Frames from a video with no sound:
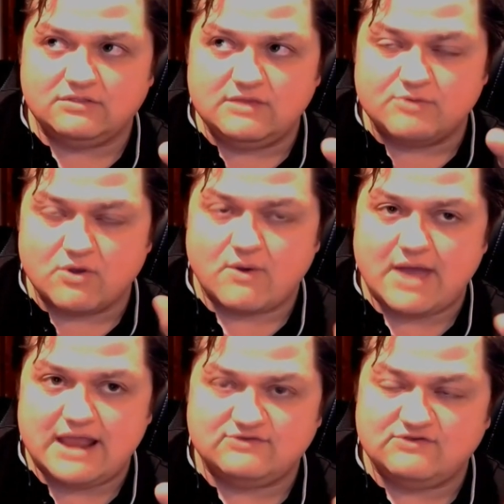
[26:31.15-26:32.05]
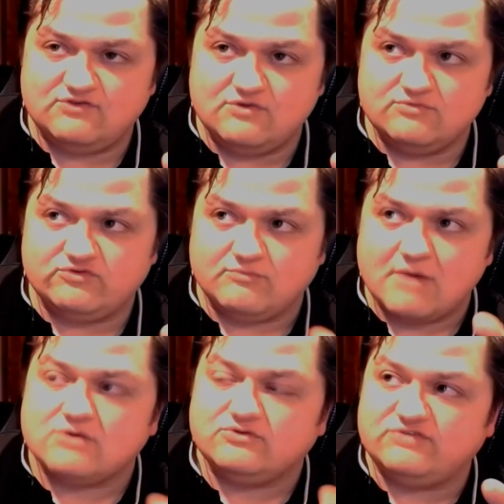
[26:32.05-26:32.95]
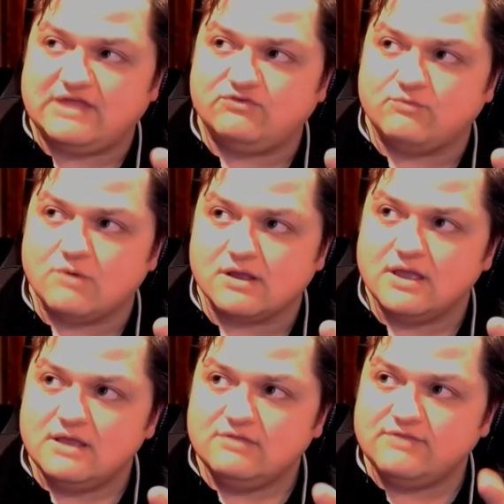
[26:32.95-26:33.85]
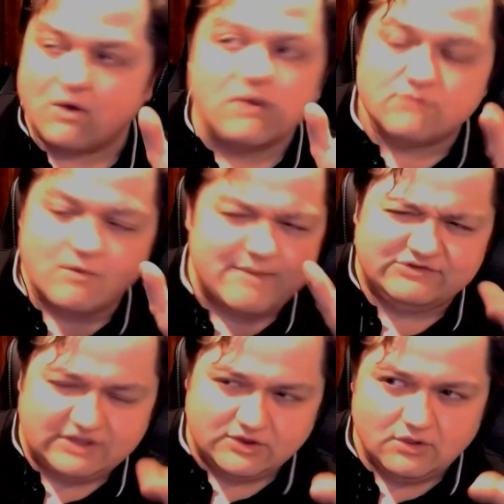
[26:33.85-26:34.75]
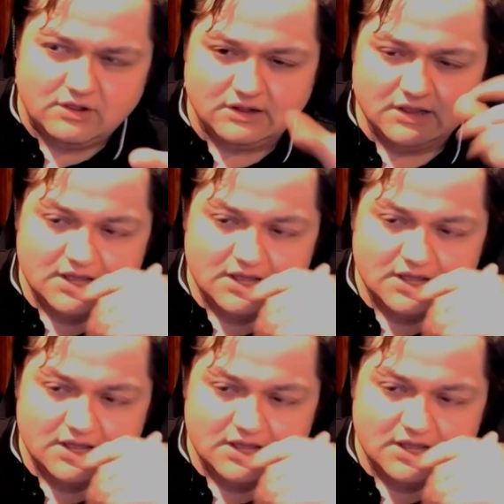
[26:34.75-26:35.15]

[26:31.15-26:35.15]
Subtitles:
the bureaucratic systems of modern states work, they aren't romantic at all.